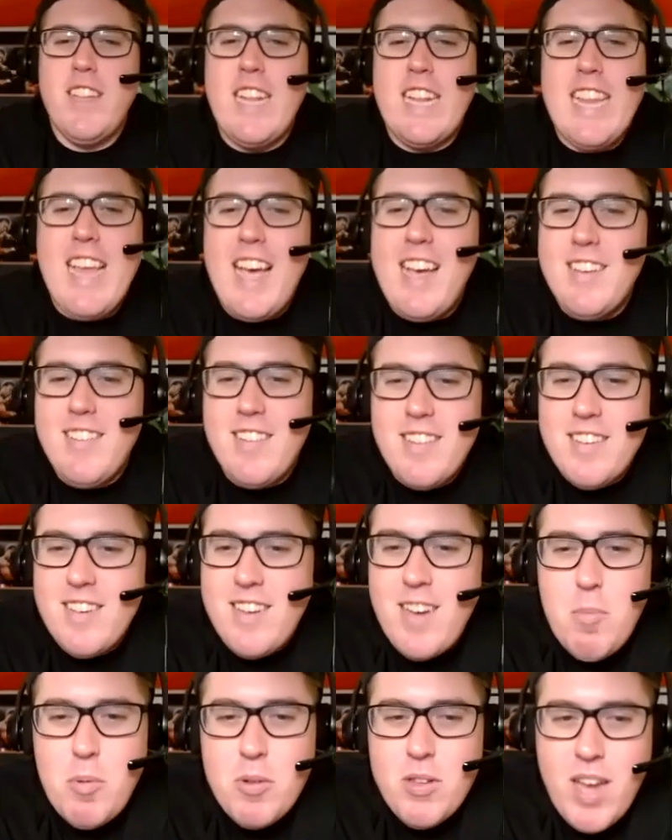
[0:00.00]
the last
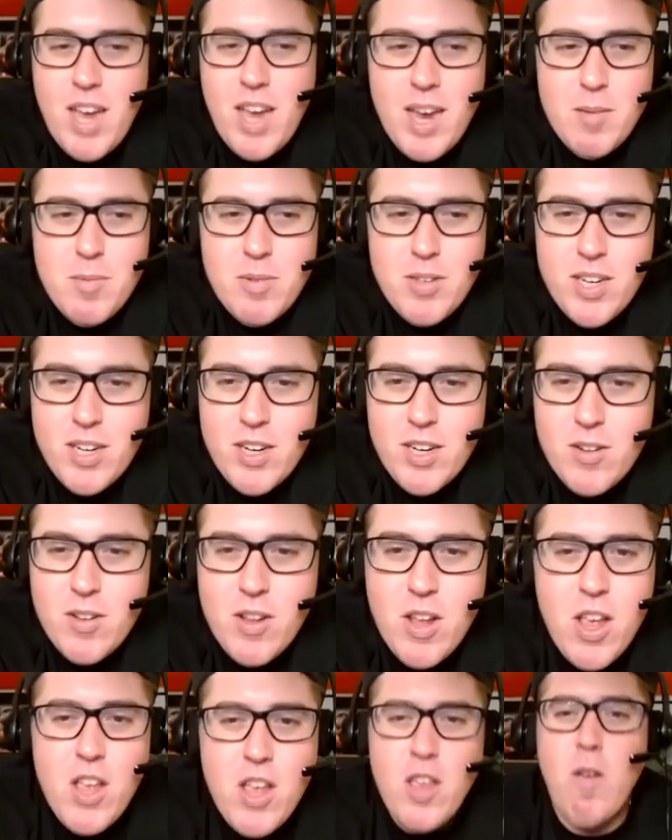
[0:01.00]
couple times here.
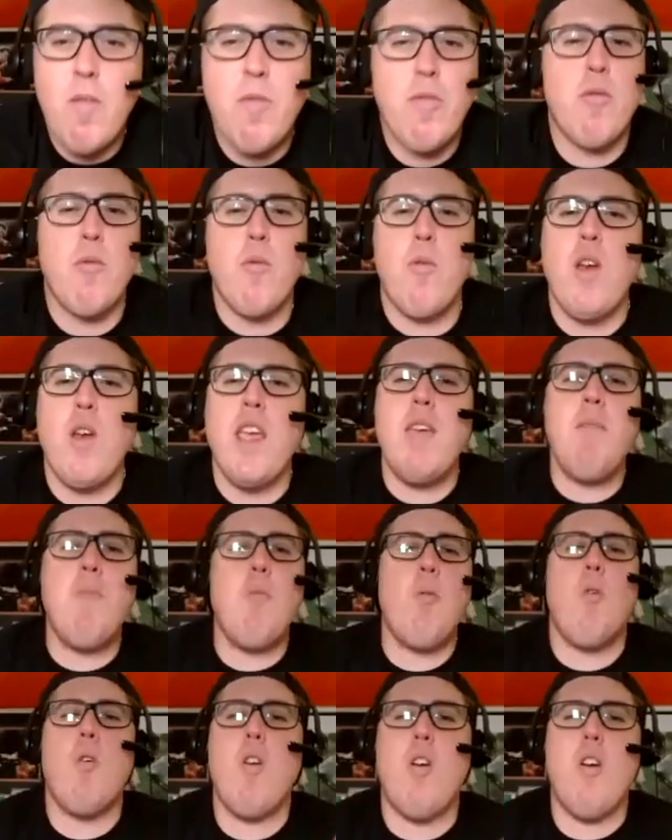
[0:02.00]
You have 3
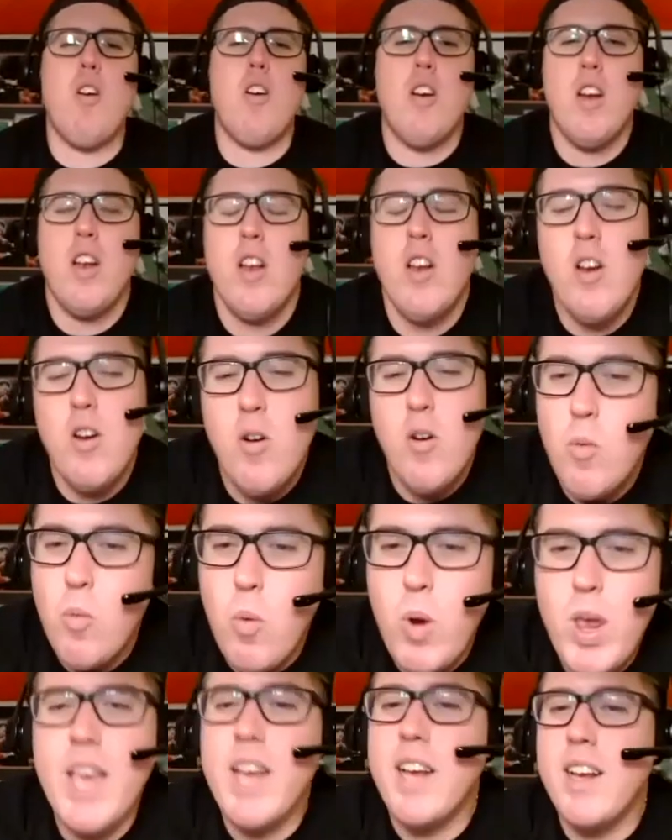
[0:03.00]
more
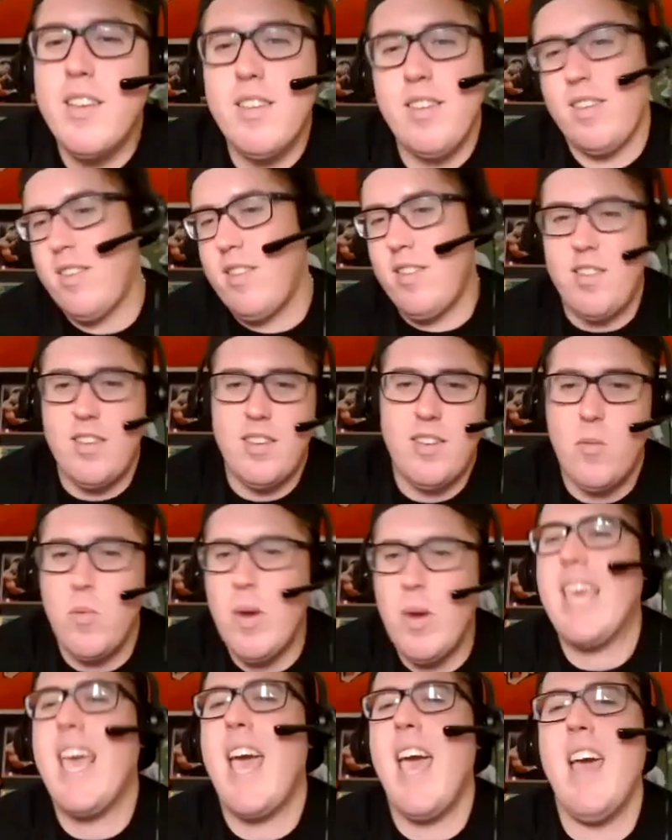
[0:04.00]

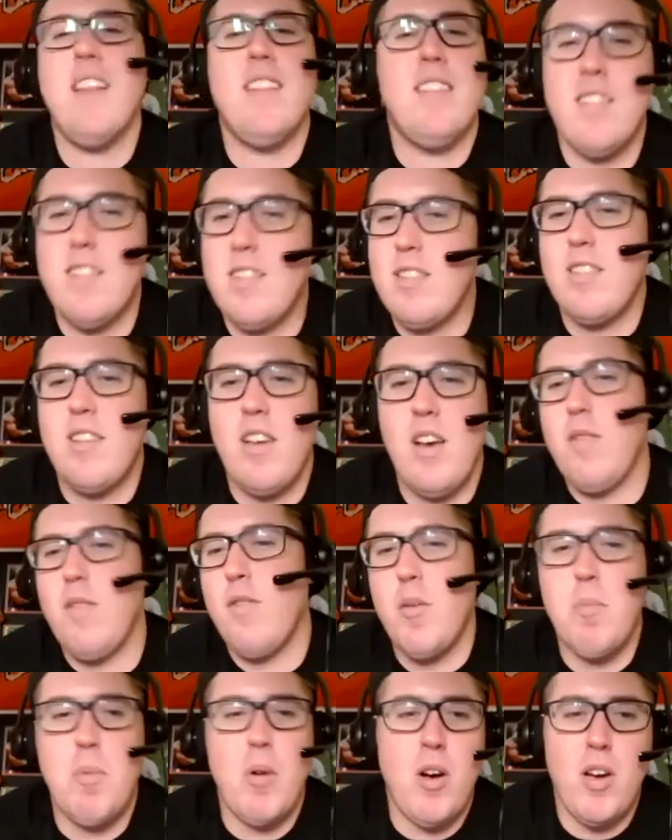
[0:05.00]
weekends of
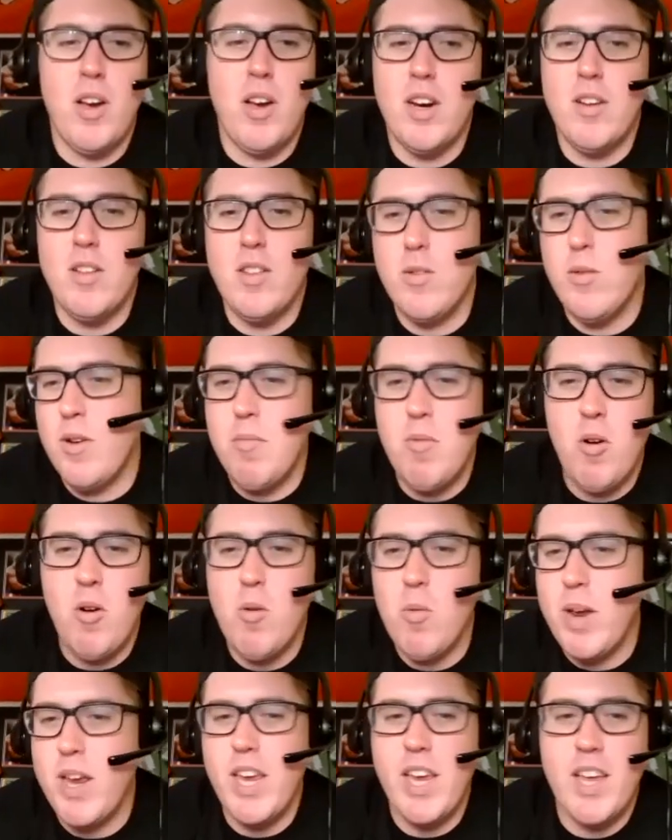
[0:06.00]
football here. 3
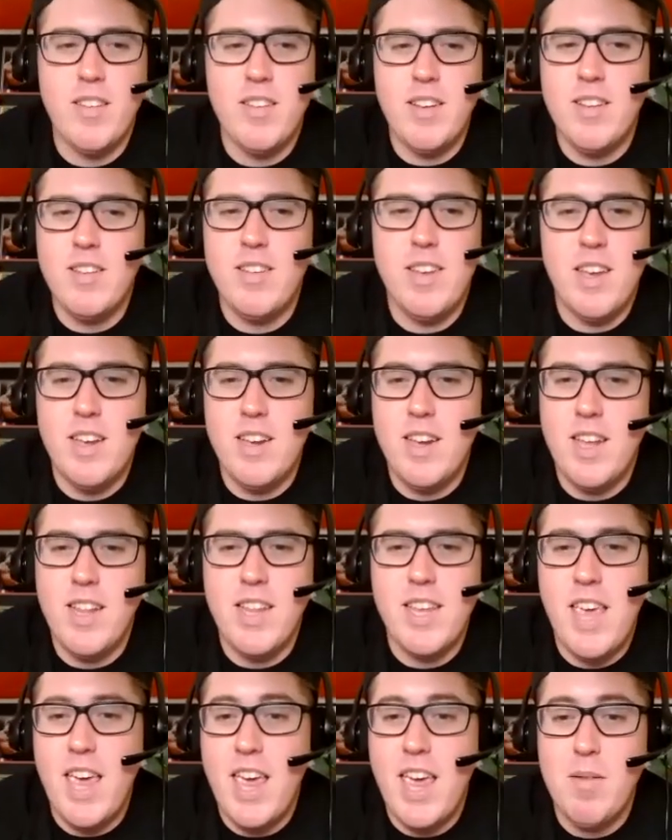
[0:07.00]
more weekends. That's it. And
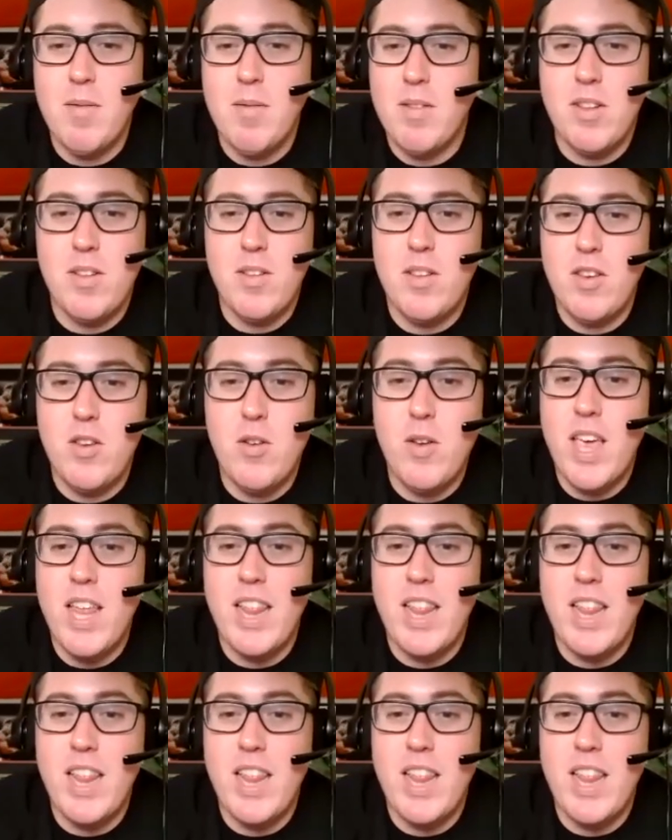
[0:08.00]
the game, you get